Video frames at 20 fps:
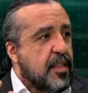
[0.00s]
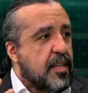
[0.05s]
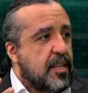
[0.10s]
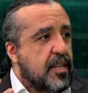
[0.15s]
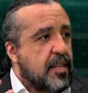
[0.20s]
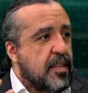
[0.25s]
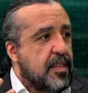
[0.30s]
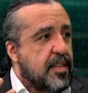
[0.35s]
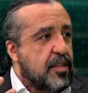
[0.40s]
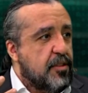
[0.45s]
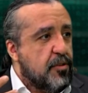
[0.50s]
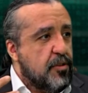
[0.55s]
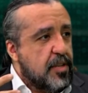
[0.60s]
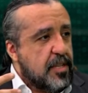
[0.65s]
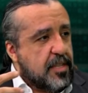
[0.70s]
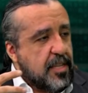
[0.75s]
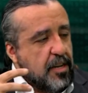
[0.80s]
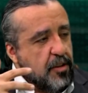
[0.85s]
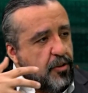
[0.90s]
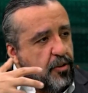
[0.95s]
of this
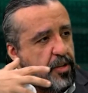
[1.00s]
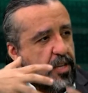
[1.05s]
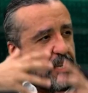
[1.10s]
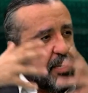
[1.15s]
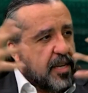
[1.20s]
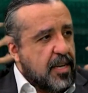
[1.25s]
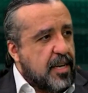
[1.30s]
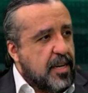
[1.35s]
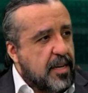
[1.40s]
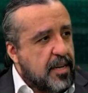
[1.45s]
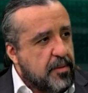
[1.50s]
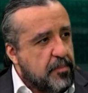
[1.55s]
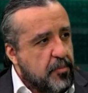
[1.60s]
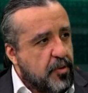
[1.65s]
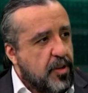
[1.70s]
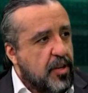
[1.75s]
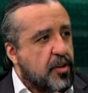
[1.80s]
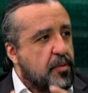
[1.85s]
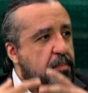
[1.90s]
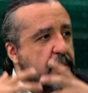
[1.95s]

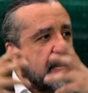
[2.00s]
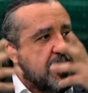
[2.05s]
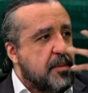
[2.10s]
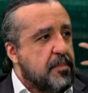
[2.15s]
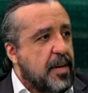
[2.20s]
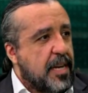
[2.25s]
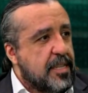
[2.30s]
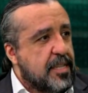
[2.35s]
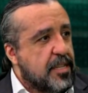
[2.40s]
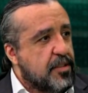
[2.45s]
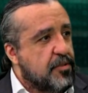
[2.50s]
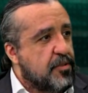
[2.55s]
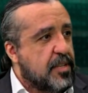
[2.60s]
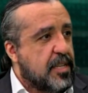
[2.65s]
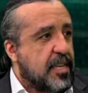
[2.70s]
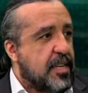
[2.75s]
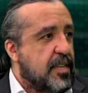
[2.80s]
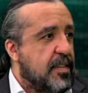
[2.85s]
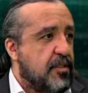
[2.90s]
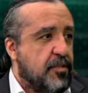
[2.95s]
logic of
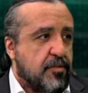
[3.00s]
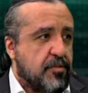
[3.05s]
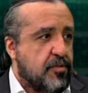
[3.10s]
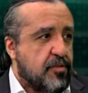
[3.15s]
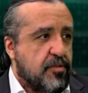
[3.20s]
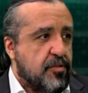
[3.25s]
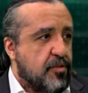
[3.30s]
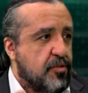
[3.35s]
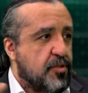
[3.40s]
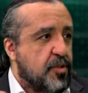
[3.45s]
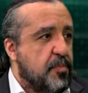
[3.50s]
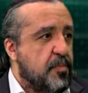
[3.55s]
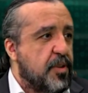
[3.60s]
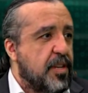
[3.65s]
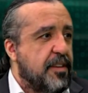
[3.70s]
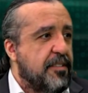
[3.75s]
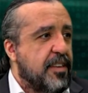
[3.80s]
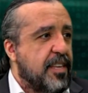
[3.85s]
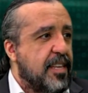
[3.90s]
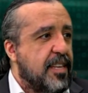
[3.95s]
mathematical models
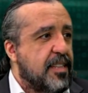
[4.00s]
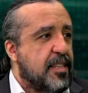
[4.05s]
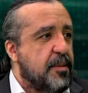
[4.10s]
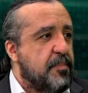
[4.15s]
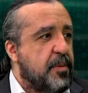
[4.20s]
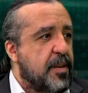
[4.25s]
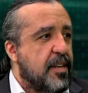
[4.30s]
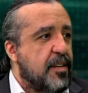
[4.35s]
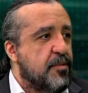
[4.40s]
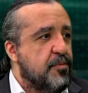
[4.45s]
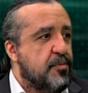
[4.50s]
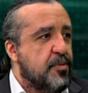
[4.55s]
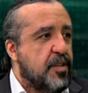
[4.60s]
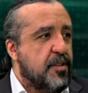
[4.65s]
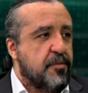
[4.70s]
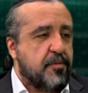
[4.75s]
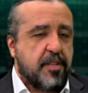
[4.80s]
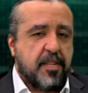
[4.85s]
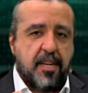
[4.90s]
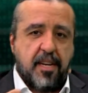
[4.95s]
that are not that
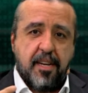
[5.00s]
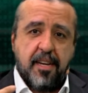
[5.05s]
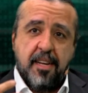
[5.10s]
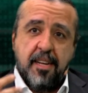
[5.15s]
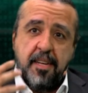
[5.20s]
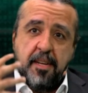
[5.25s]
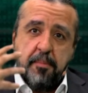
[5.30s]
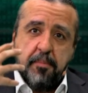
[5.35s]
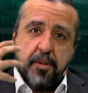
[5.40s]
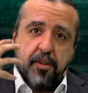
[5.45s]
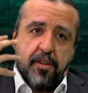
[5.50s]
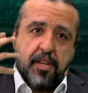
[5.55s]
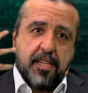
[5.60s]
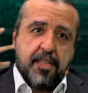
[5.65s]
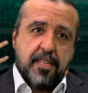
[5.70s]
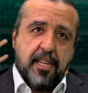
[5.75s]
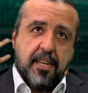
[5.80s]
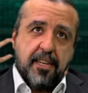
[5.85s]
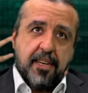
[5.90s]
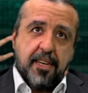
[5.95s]
evident for the user, but that
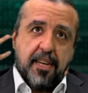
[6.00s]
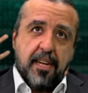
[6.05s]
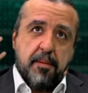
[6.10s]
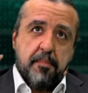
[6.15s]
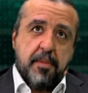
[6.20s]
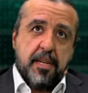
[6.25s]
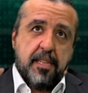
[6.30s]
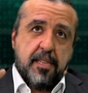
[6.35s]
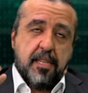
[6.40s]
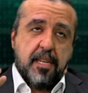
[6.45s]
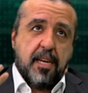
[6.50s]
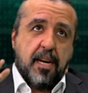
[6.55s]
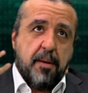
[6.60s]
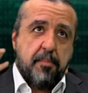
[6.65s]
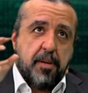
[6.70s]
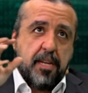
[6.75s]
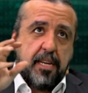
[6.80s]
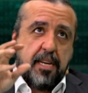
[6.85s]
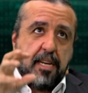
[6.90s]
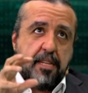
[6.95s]
are really
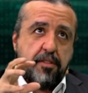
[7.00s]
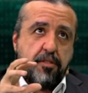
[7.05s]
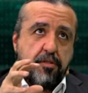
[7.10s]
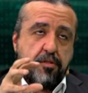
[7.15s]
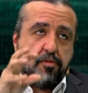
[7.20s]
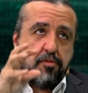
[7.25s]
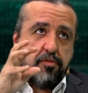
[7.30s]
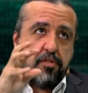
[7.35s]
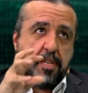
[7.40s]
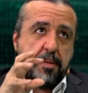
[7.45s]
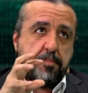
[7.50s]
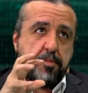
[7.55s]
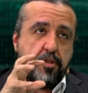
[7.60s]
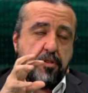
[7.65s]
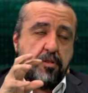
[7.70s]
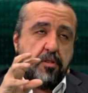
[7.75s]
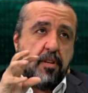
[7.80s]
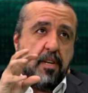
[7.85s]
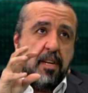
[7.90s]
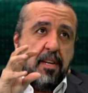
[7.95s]
applying
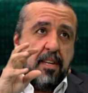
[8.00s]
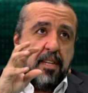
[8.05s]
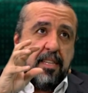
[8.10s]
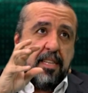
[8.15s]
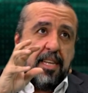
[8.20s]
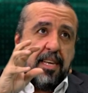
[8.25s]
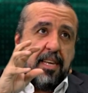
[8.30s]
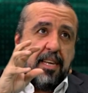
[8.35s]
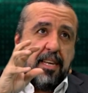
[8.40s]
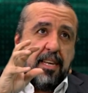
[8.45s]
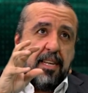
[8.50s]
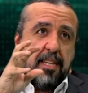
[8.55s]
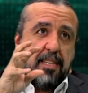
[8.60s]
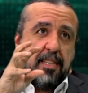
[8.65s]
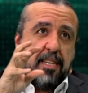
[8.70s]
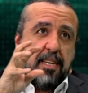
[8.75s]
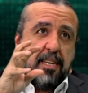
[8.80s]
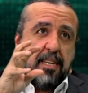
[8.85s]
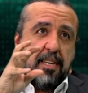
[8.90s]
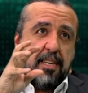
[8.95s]
concepts
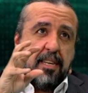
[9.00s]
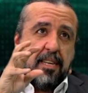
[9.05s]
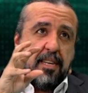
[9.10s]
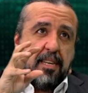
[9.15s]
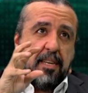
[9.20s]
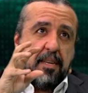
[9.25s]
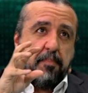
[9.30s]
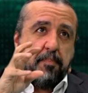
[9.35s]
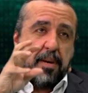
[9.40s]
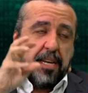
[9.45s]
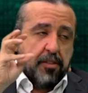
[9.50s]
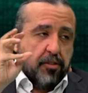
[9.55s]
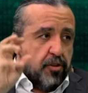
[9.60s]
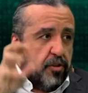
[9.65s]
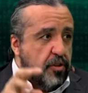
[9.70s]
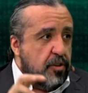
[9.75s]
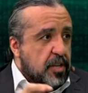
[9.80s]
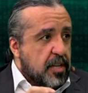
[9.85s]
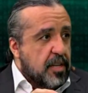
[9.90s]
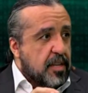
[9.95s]
of
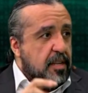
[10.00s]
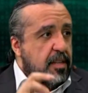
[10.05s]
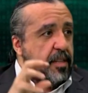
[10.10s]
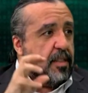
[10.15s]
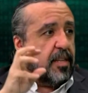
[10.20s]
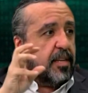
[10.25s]
patterns,